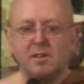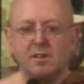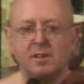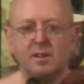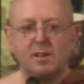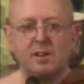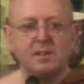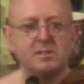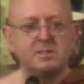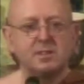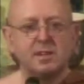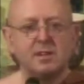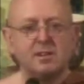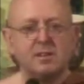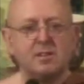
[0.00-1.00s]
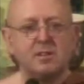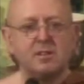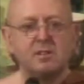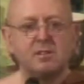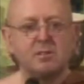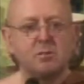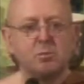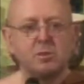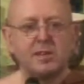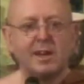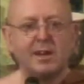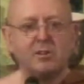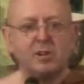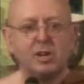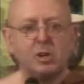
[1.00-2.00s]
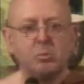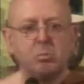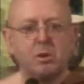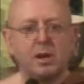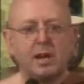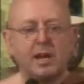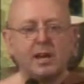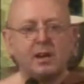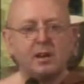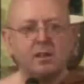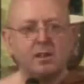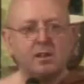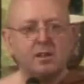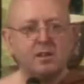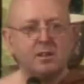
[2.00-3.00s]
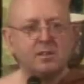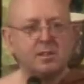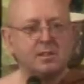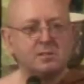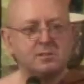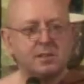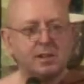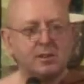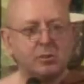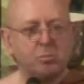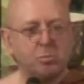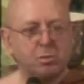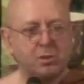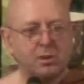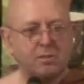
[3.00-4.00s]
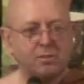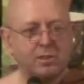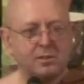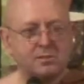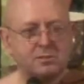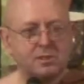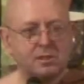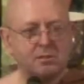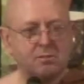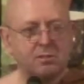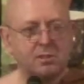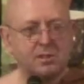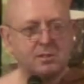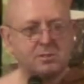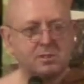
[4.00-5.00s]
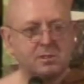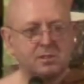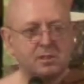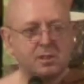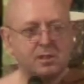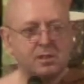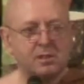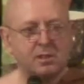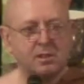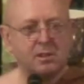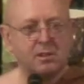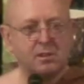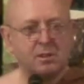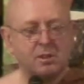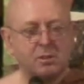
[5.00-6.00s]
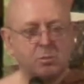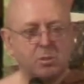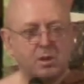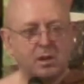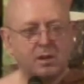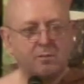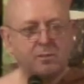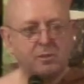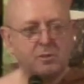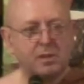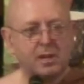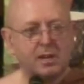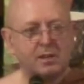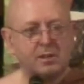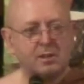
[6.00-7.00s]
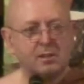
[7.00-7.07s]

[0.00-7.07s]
And they said that without any plan, they said in perfect synchronicity, "We love you, Dad."